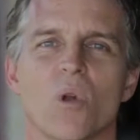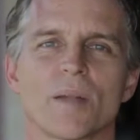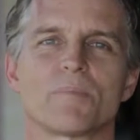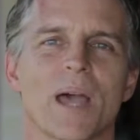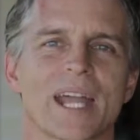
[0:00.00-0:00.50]

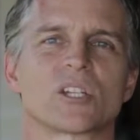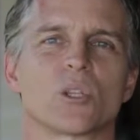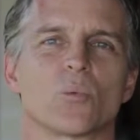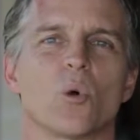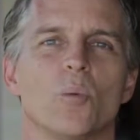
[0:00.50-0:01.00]
right back to
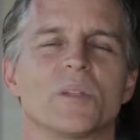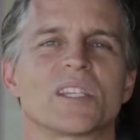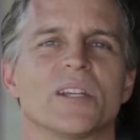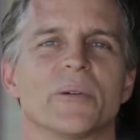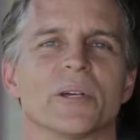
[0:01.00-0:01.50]
the raw
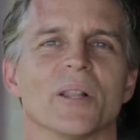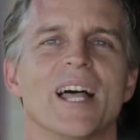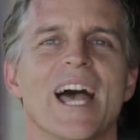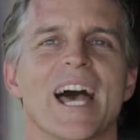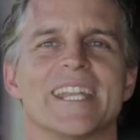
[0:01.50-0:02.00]
material,
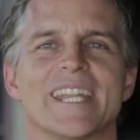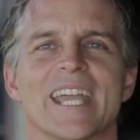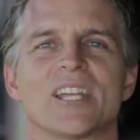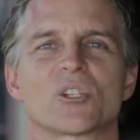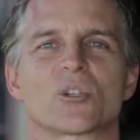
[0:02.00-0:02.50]
and
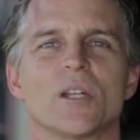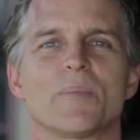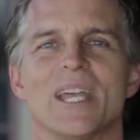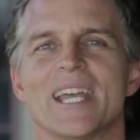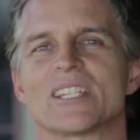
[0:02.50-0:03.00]
Naked Strip
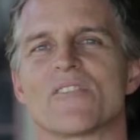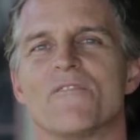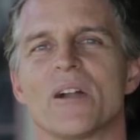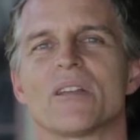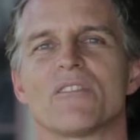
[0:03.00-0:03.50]
is a
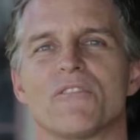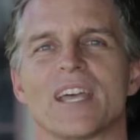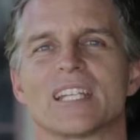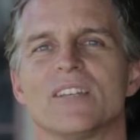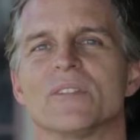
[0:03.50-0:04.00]
very
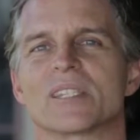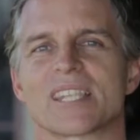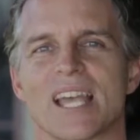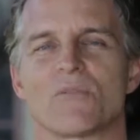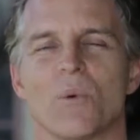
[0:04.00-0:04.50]
effective and
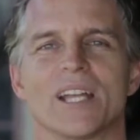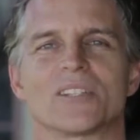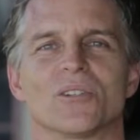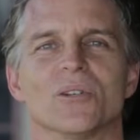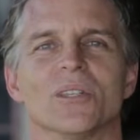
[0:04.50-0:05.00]
safe way
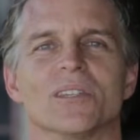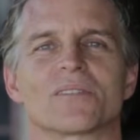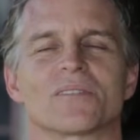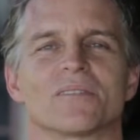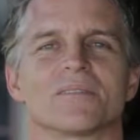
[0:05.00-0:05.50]
to do
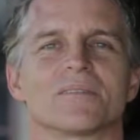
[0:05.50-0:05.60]
this.